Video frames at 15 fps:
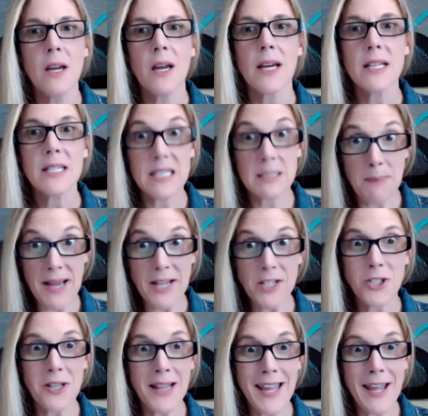
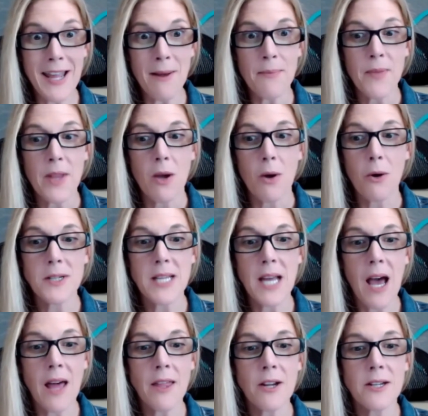especially or
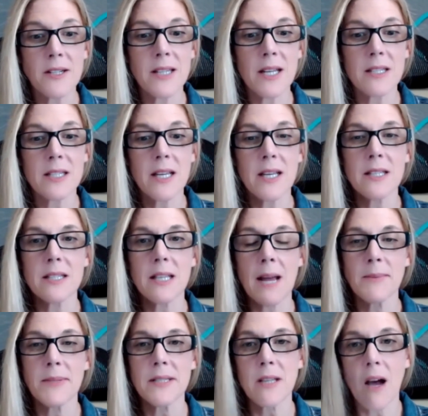to others that says,
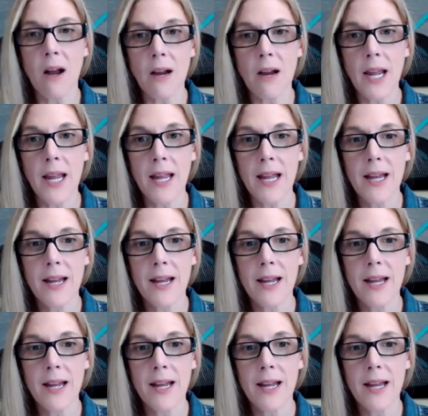I'm sorry,